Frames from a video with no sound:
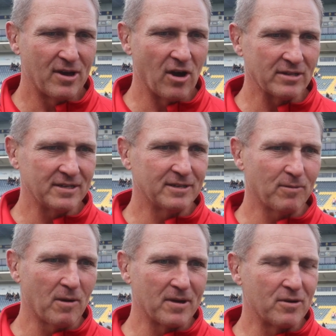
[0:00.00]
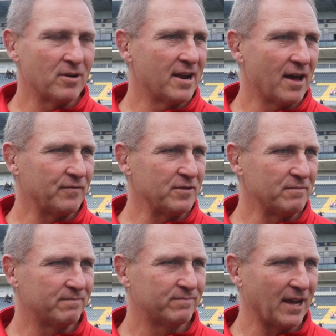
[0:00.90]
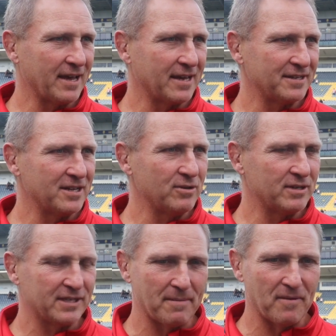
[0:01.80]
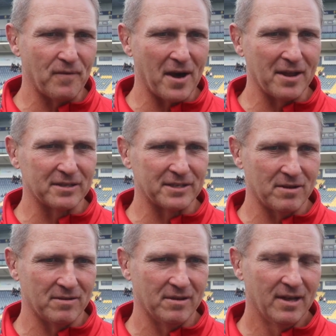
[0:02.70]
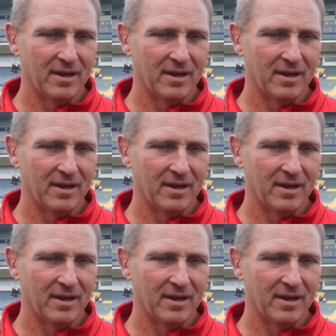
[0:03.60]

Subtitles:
got is probably good enough to take us into a semi-final. So